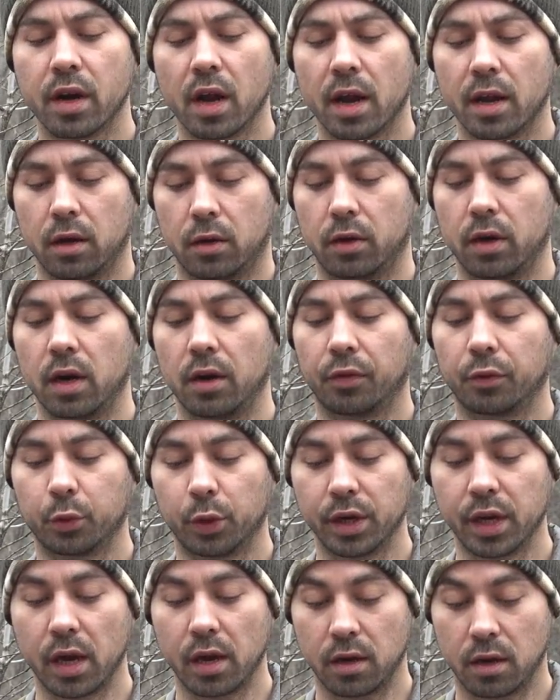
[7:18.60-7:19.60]
night around
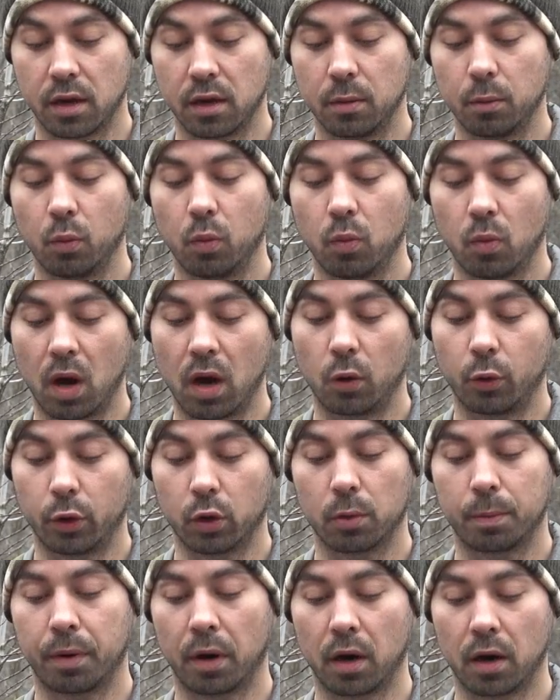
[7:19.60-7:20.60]
3 a.m., while we
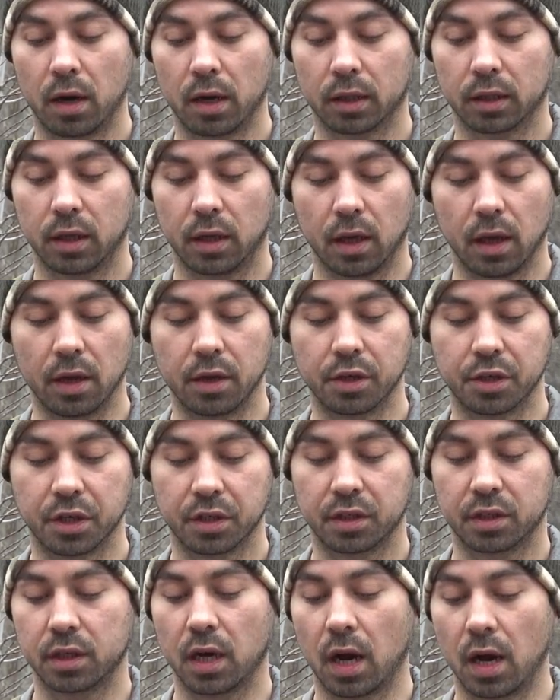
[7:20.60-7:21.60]
were parked and
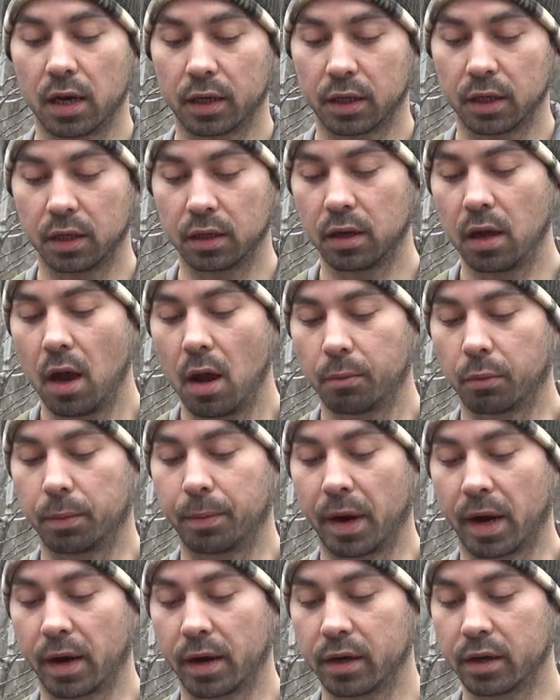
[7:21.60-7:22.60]
just talking,
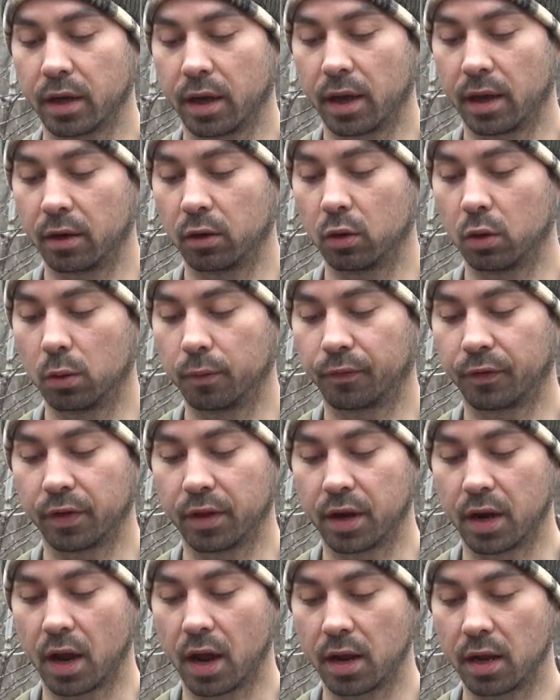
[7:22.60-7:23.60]
preparing to head home for the
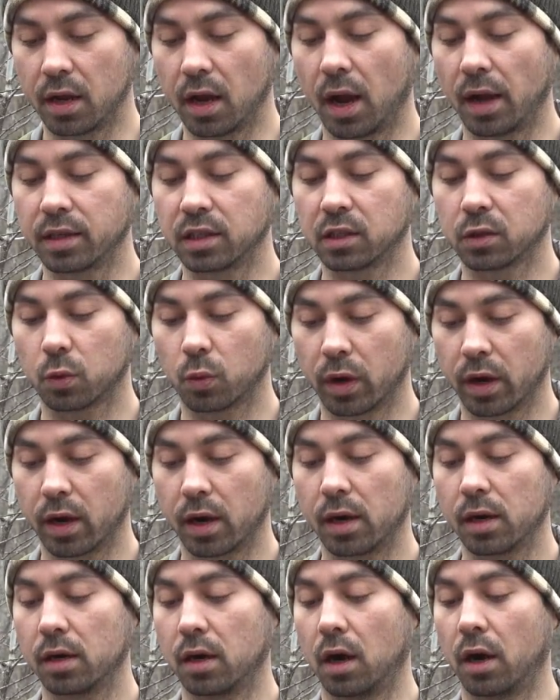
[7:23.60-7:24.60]
night, I
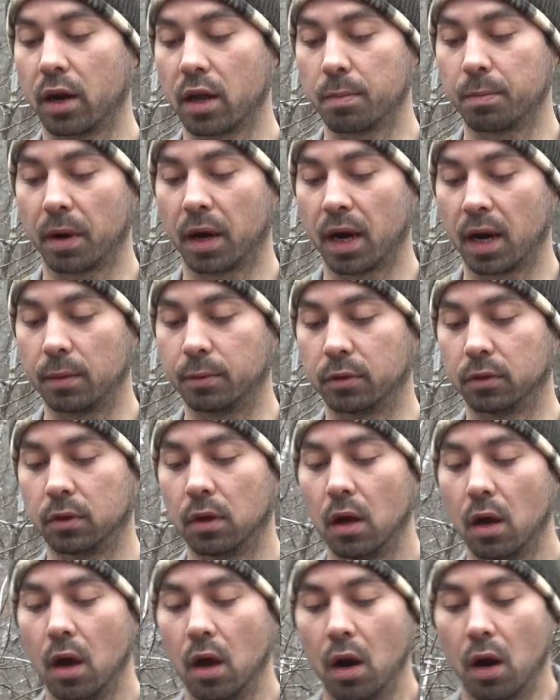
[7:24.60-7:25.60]
swear on a Bible,
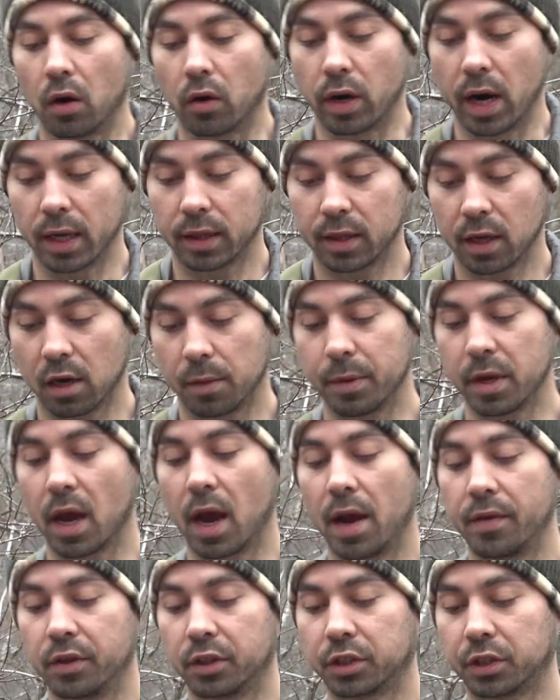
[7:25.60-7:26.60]
right there
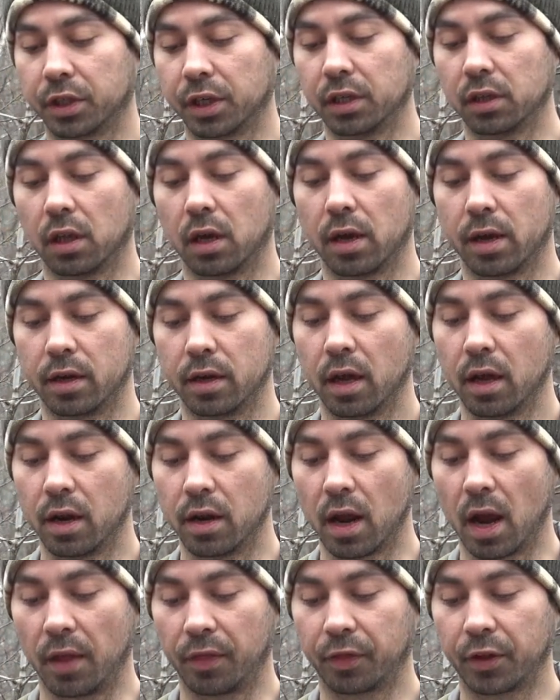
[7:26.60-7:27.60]
behind the tree line,
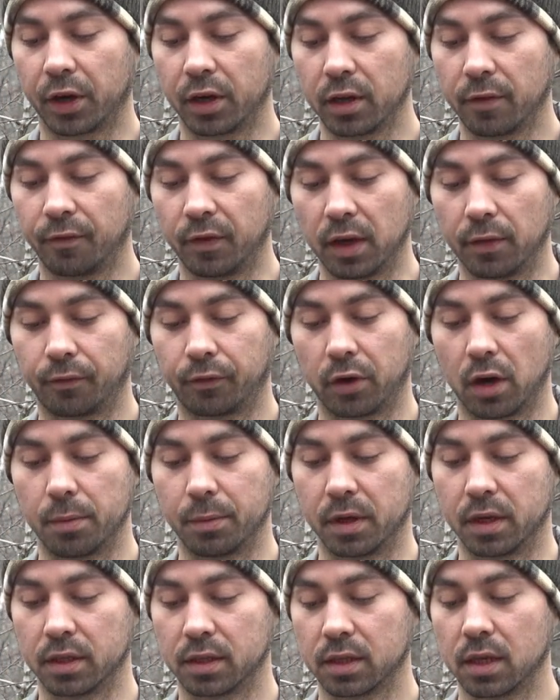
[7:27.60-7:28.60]
not 30 feet from
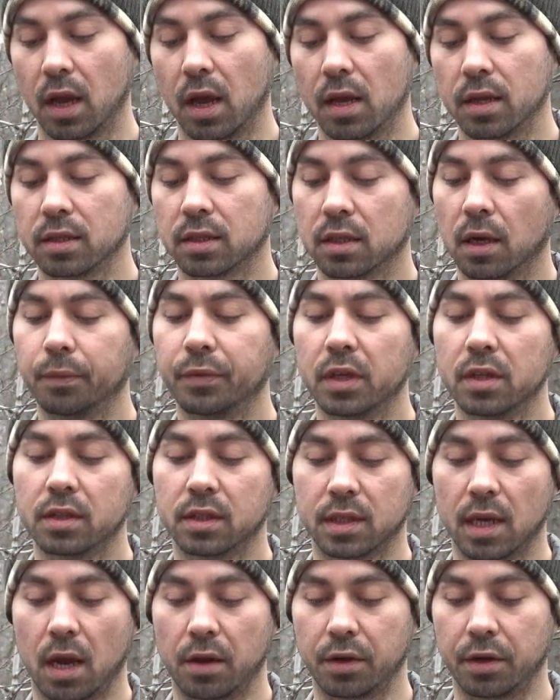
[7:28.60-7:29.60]
us, something
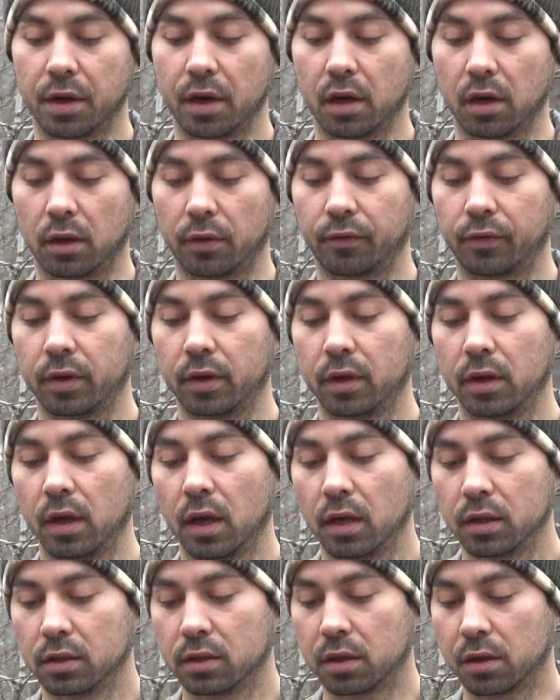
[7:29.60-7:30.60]
sounded off.
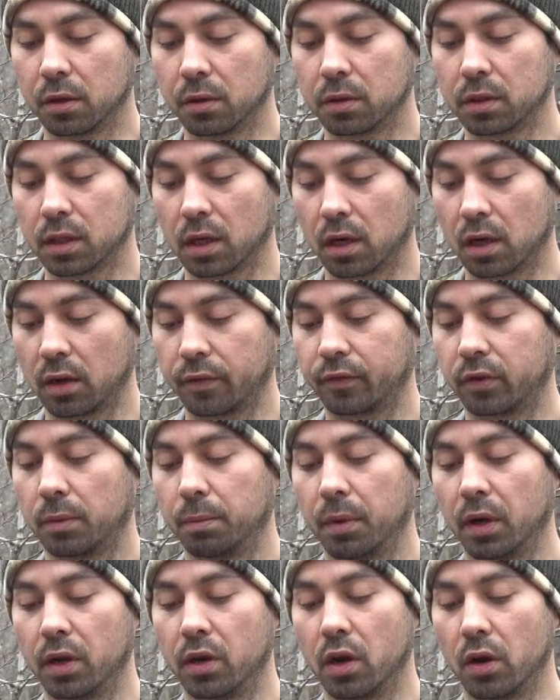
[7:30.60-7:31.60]
2 soft
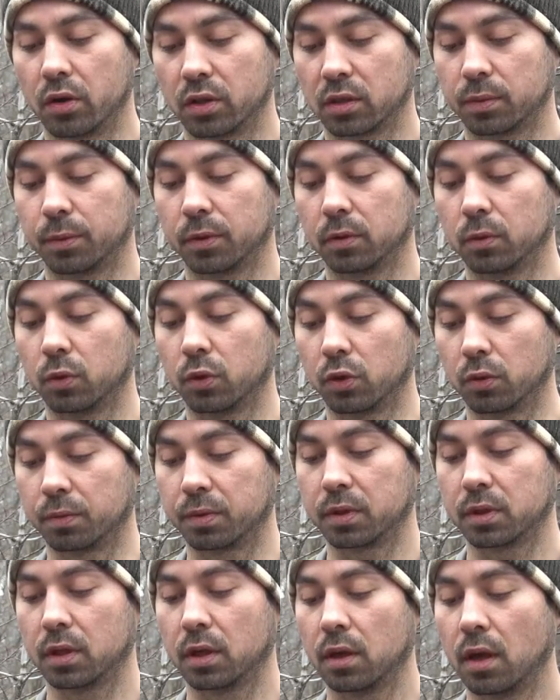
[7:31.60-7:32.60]
but noticeable
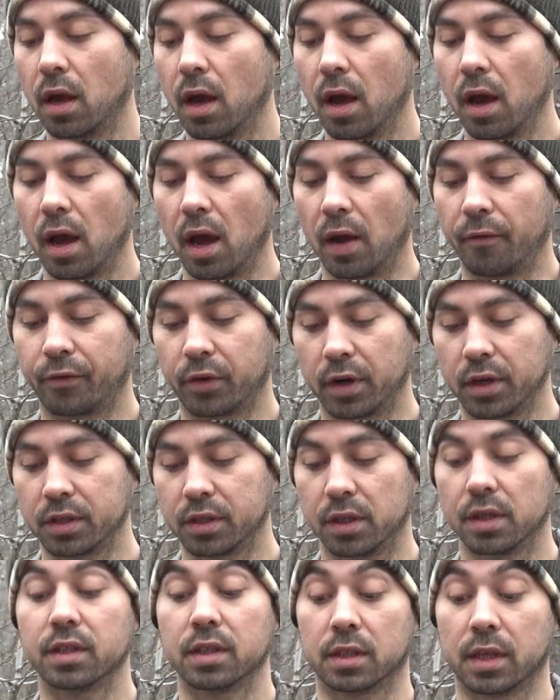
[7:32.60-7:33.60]
whoops. At
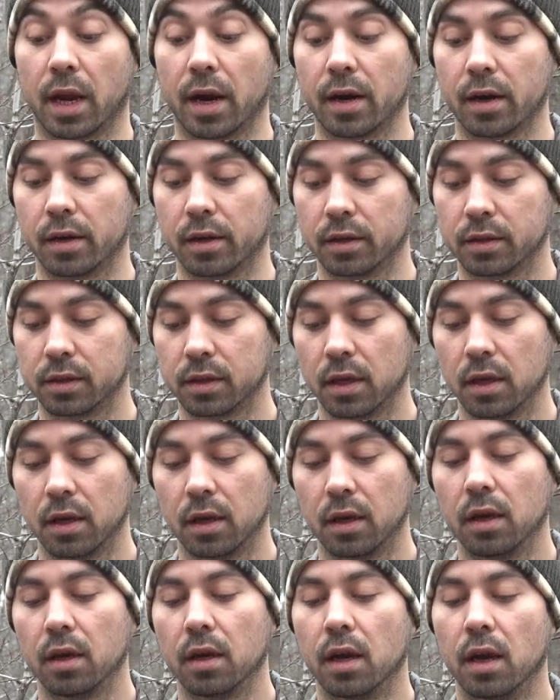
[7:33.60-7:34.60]
first, it scared us,
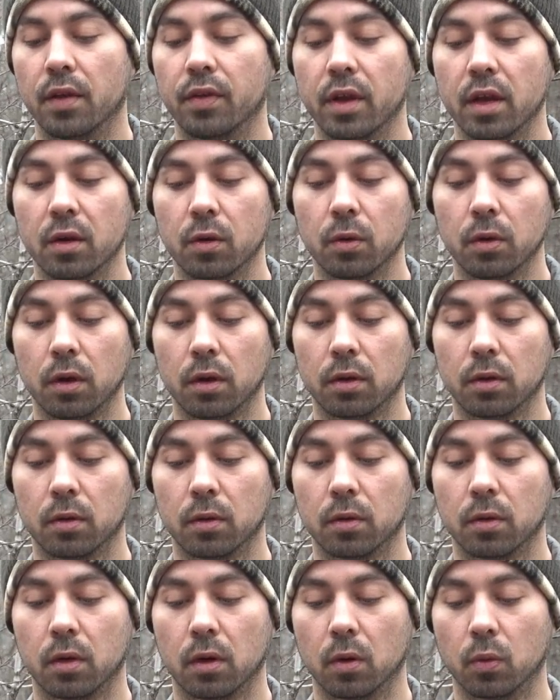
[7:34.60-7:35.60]
and then
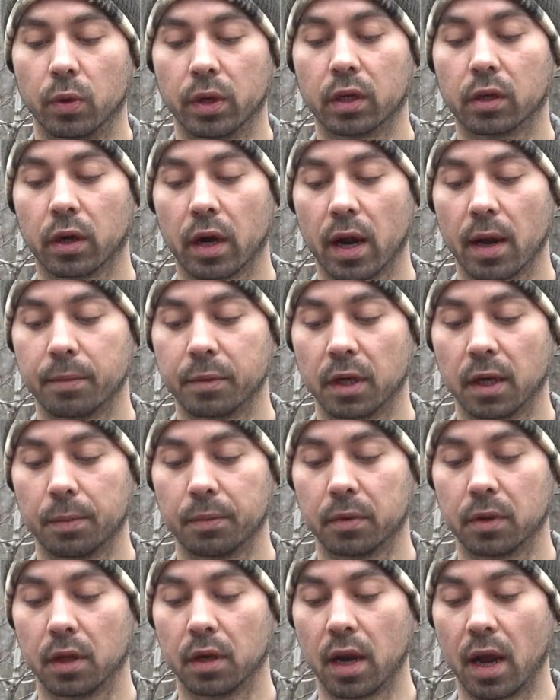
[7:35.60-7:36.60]
we grabbed
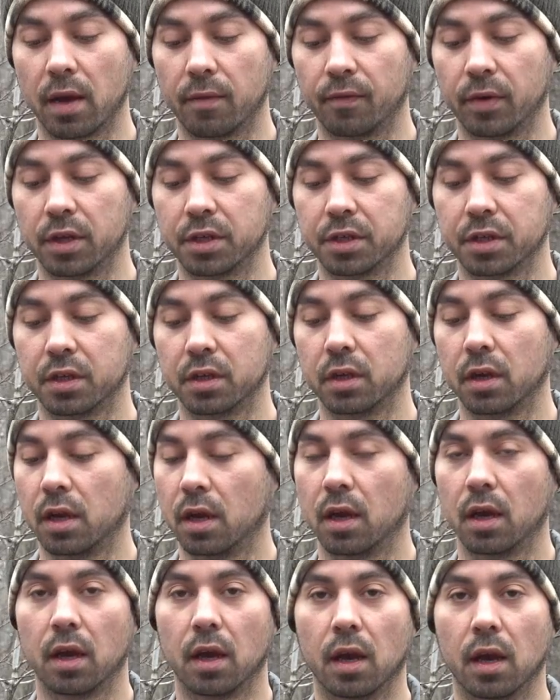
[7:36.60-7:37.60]
up the night vision
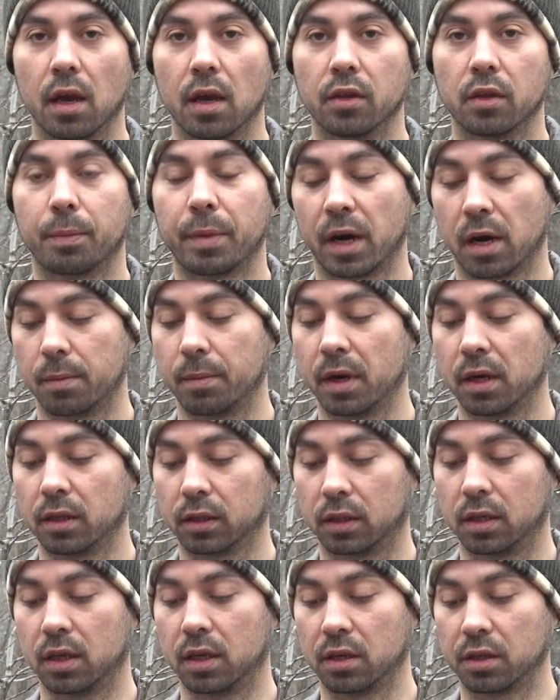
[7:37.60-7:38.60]
and the
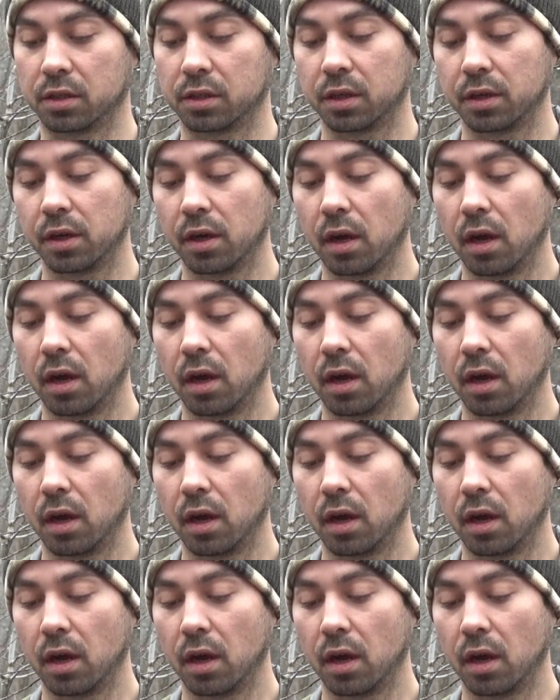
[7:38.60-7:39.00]
parabolic dish.